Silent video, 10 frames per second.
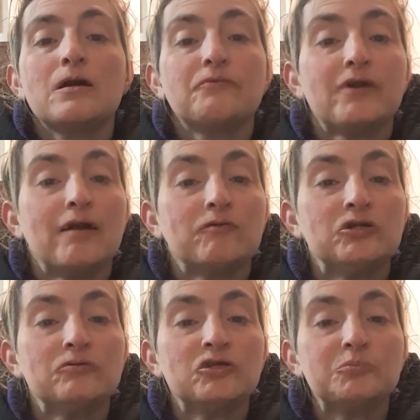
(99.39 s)
They have
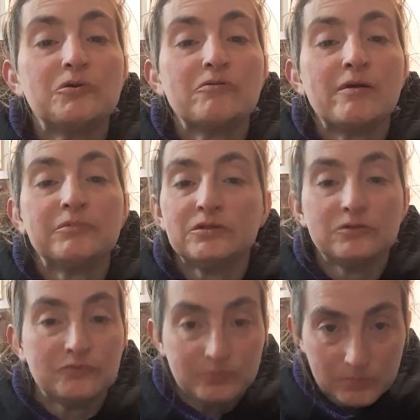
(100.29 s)
children's programs
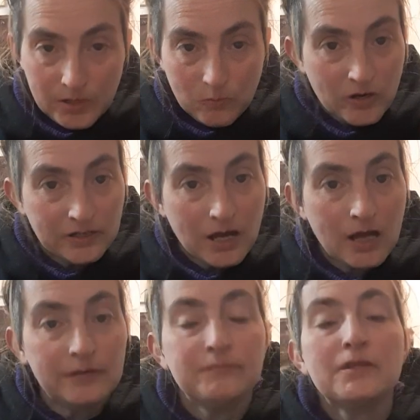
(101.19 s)
and, and
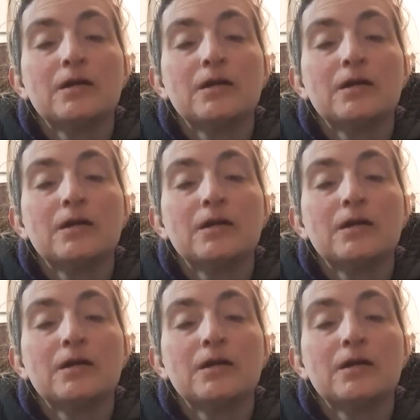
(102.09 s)
whatnot.